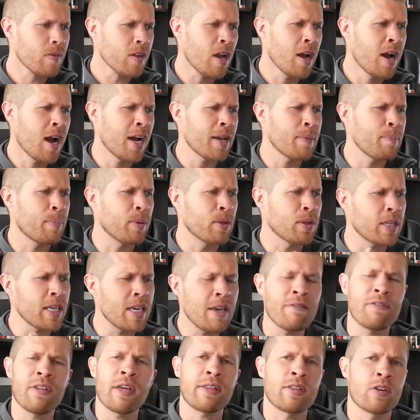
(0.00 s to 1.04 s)
I
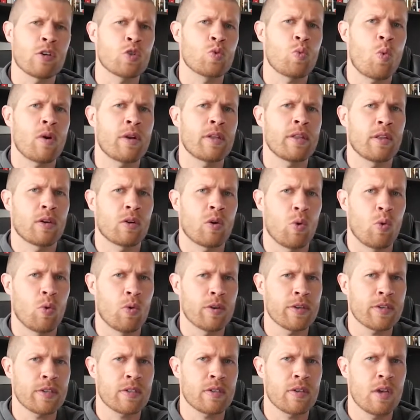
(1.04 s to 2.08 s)
believe that there's one in the
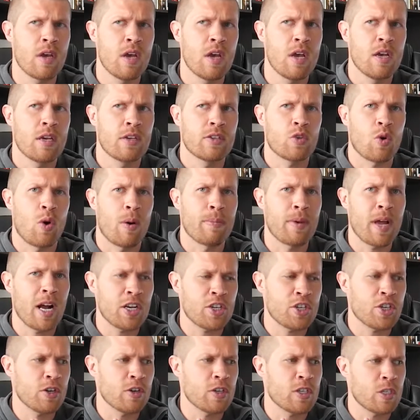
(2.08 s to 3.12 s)
course, so I'm
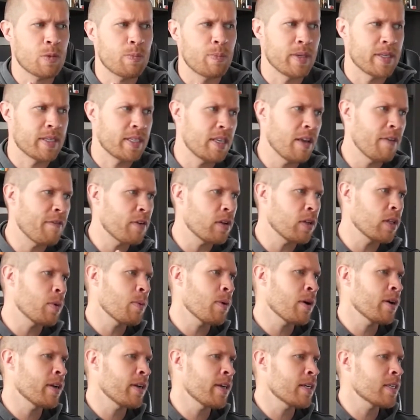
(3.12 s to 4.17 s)
not sure specifically
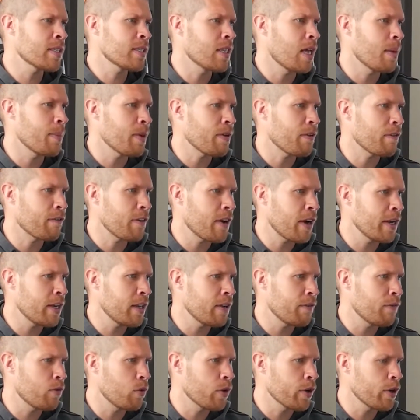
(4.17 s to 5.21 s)
where it is. Let me find
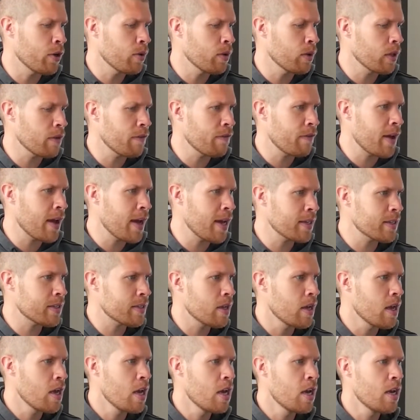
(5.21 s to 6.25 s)
it for you really
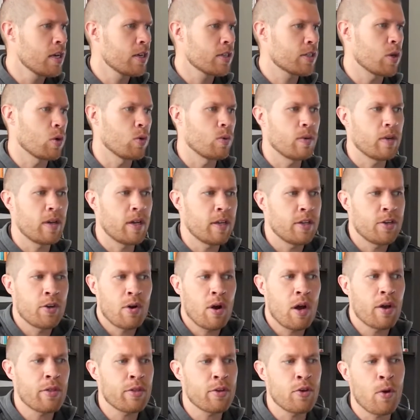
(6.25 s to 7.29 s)
fast. So
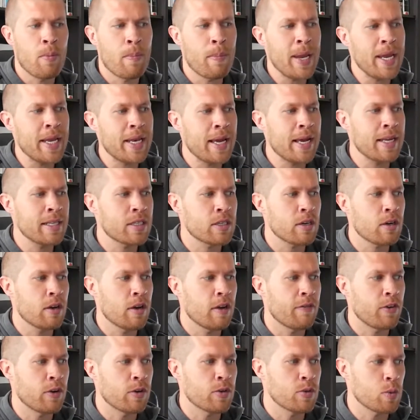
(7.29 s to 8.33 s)
your your main answer,
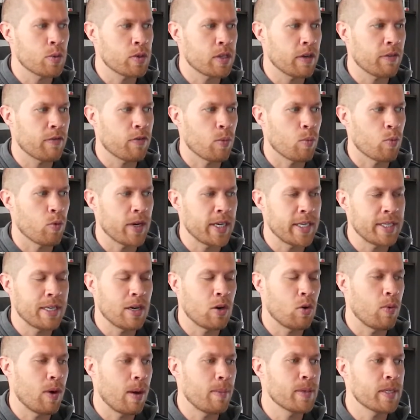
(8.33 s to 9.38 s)
if you're sourcing from
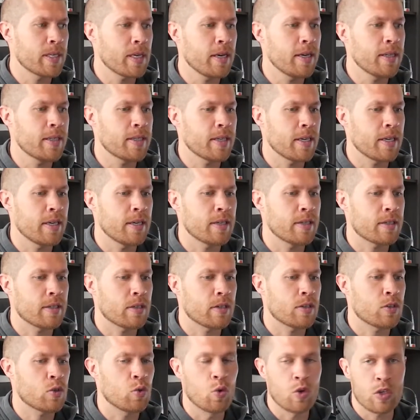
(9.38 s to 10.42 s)
retail websites, is
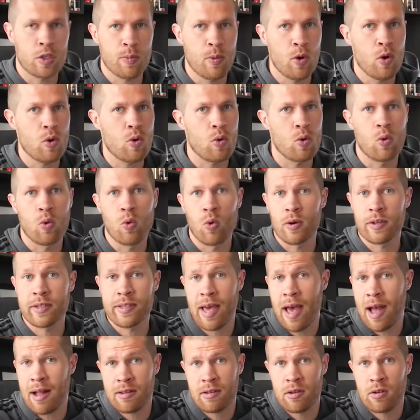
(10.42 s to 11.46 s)
Source Mogul or
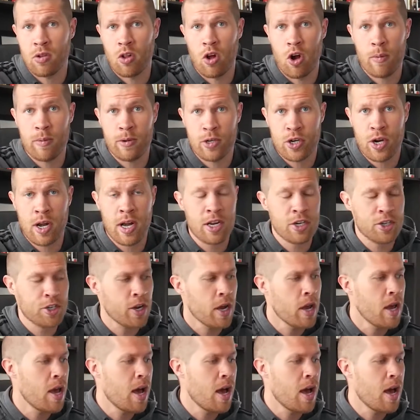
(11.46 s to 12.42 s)
Tactical Arbitrage.